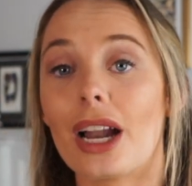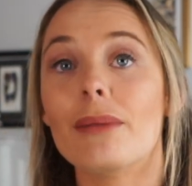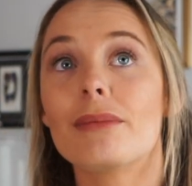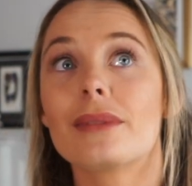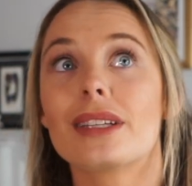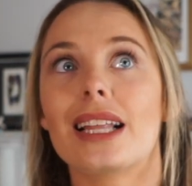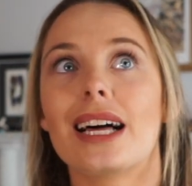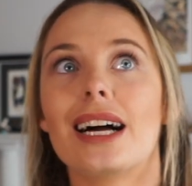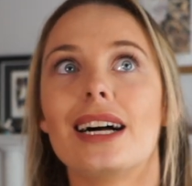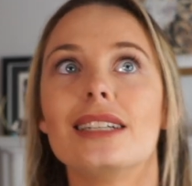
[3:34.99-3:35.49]
I'm
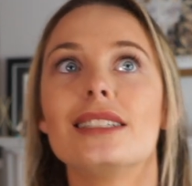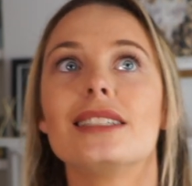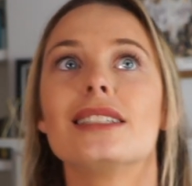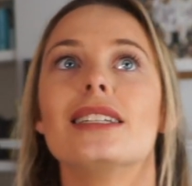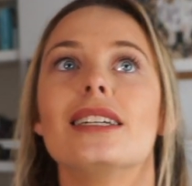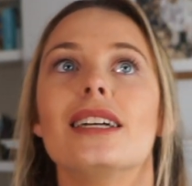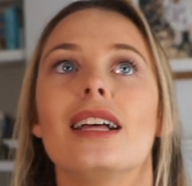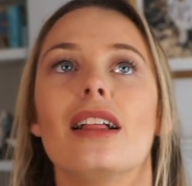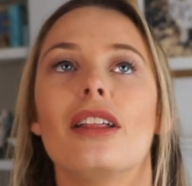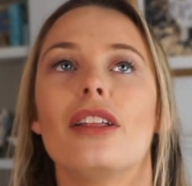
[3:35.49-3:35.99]
glad
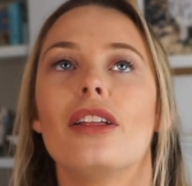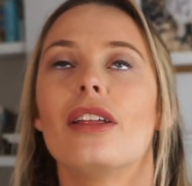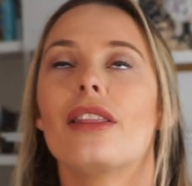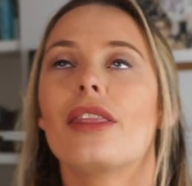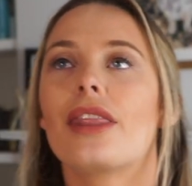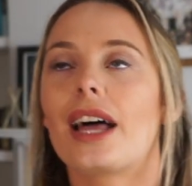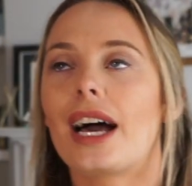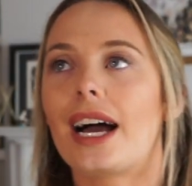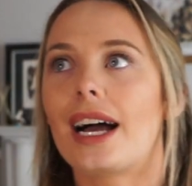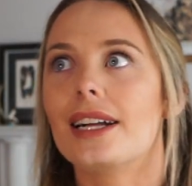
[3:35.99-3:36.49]

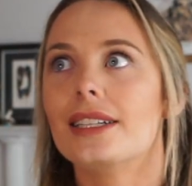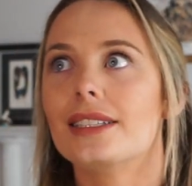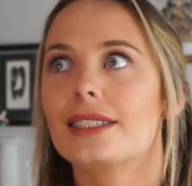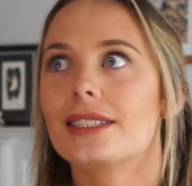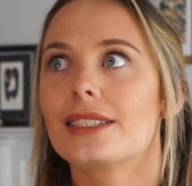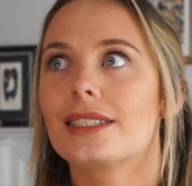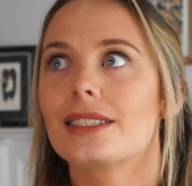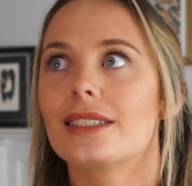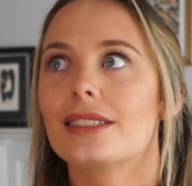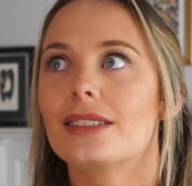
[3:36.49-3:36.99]

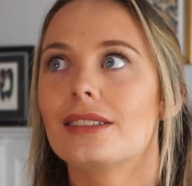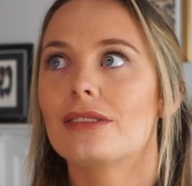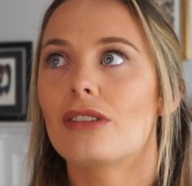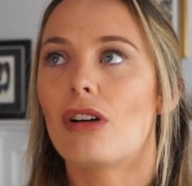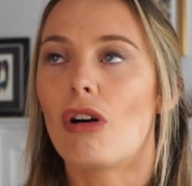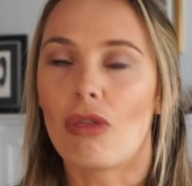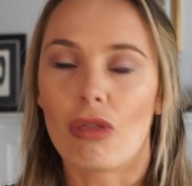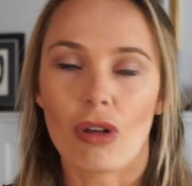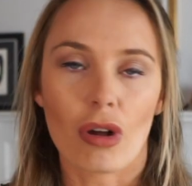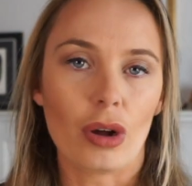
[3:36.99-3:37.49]
that,
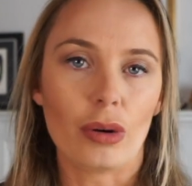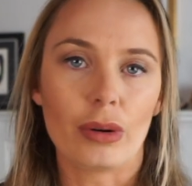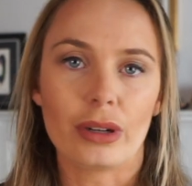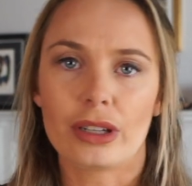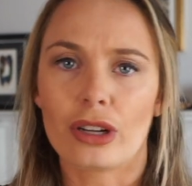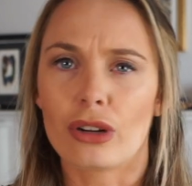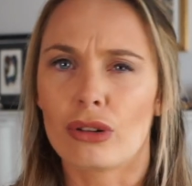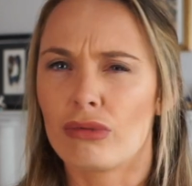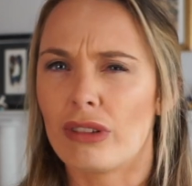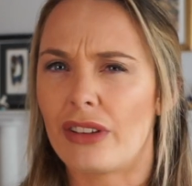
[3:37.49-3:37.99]
although a
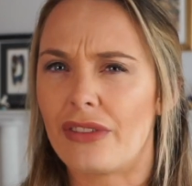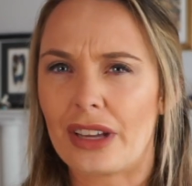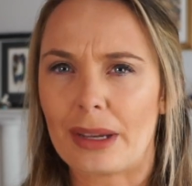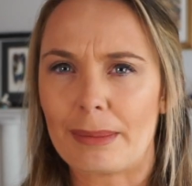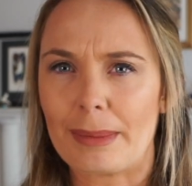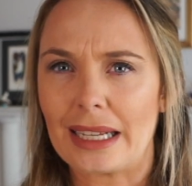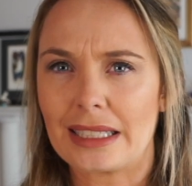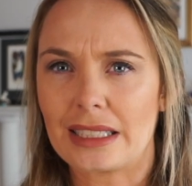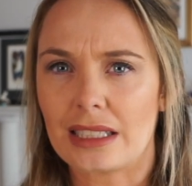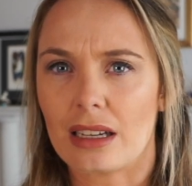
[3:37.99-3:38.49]

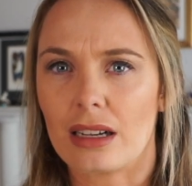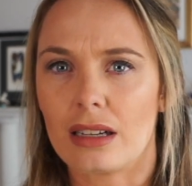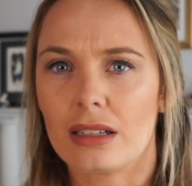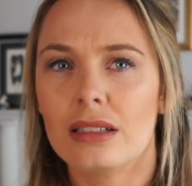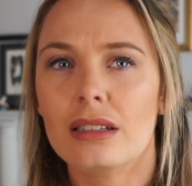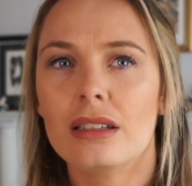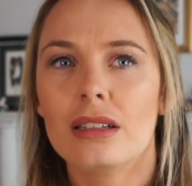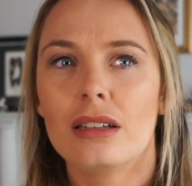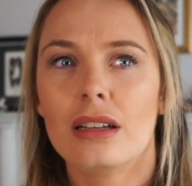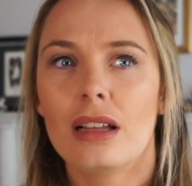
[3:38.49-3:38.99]
horrific
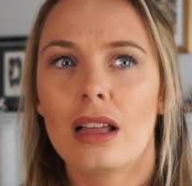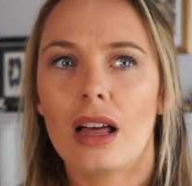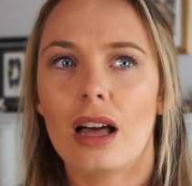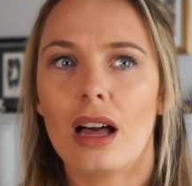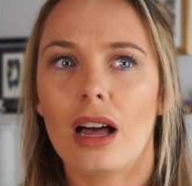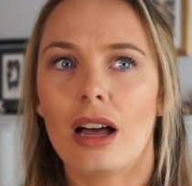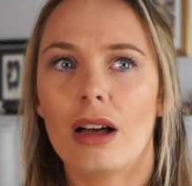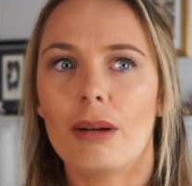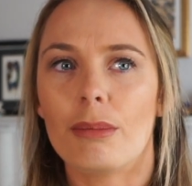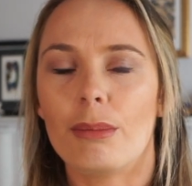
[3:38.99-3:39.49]
massacre,
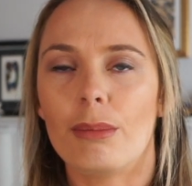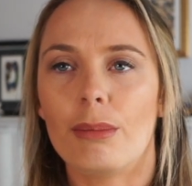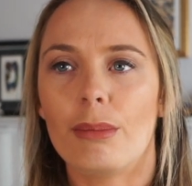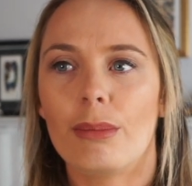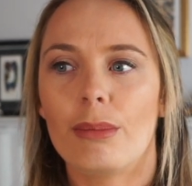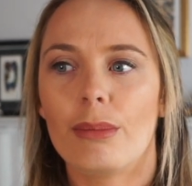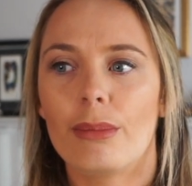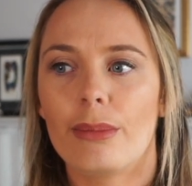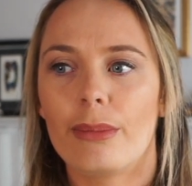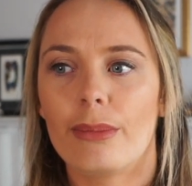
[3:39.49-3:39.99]

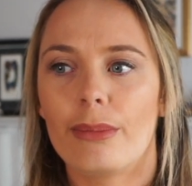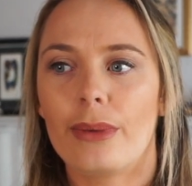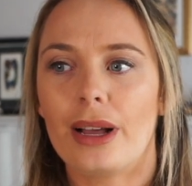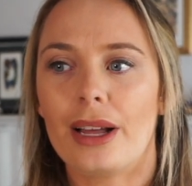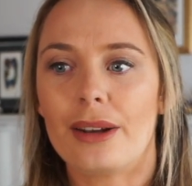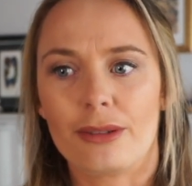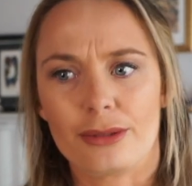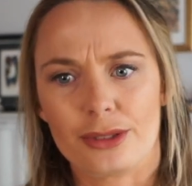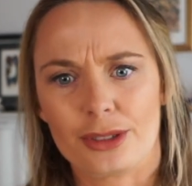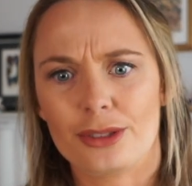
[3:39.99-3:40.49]
and
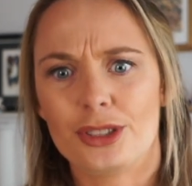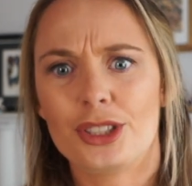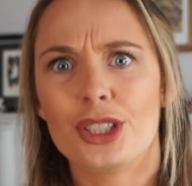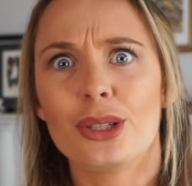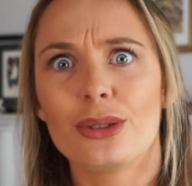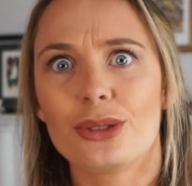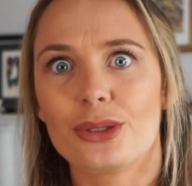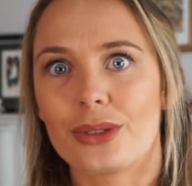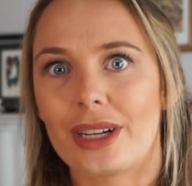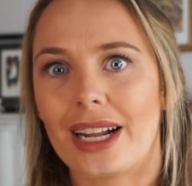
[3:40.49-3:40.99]
also
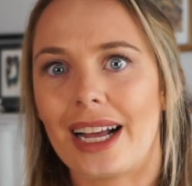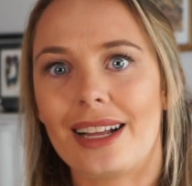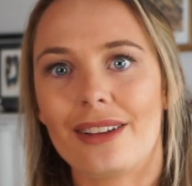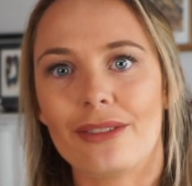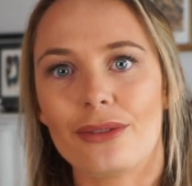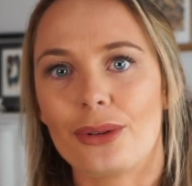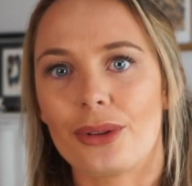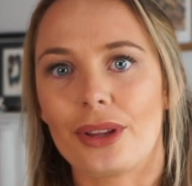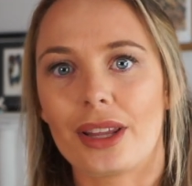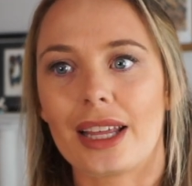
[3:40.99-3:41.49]
children
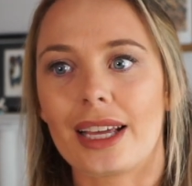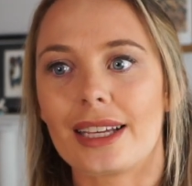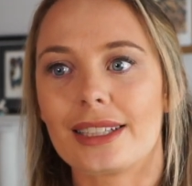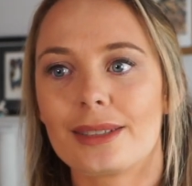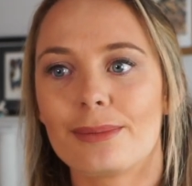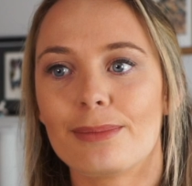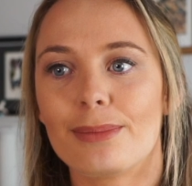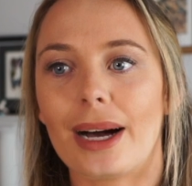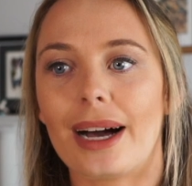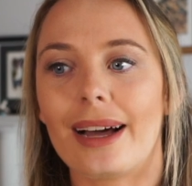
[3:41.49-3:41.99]
of all the
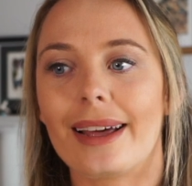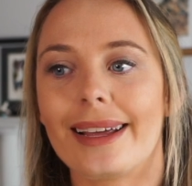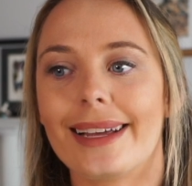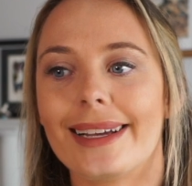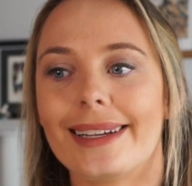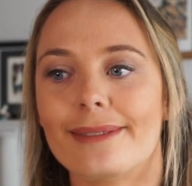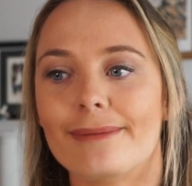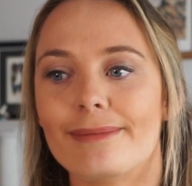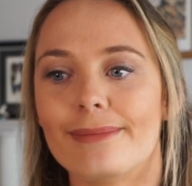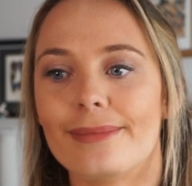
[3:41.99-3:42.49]
things, but
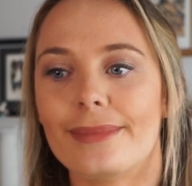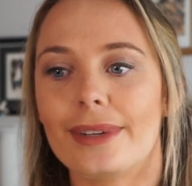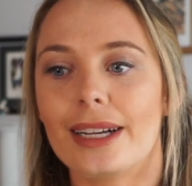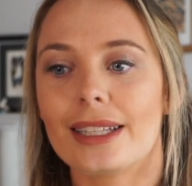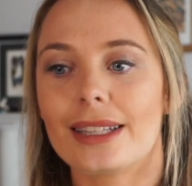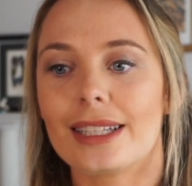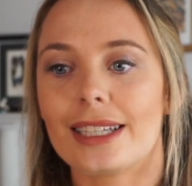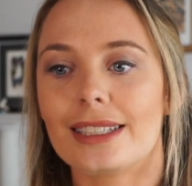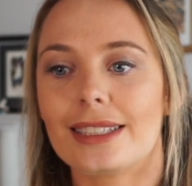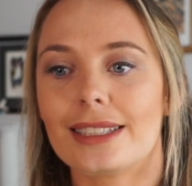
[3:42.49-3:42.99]

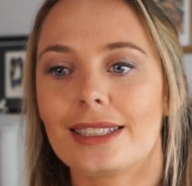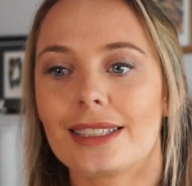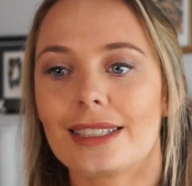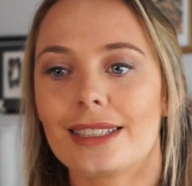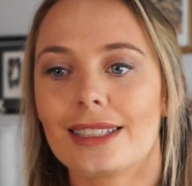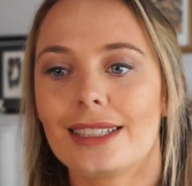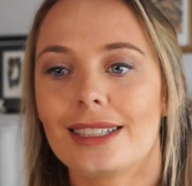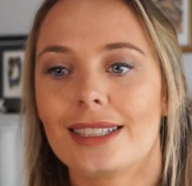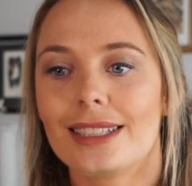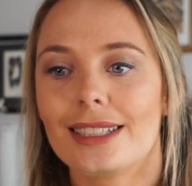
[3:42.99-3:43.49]
at least